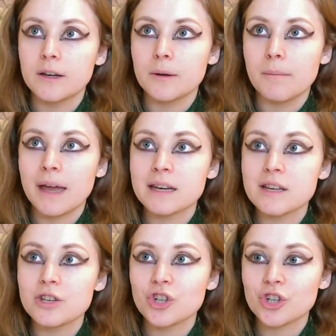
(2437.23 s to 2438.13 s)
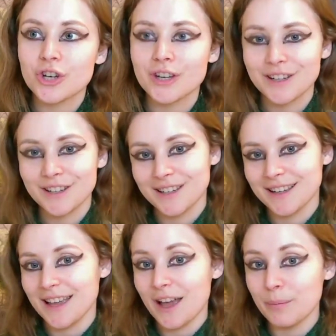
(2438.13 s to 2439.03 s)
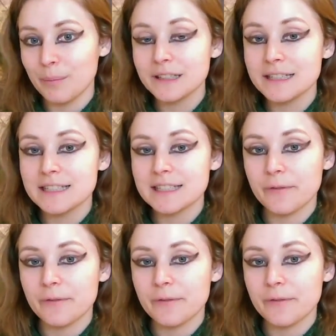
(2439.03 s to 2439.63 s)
manage abilities if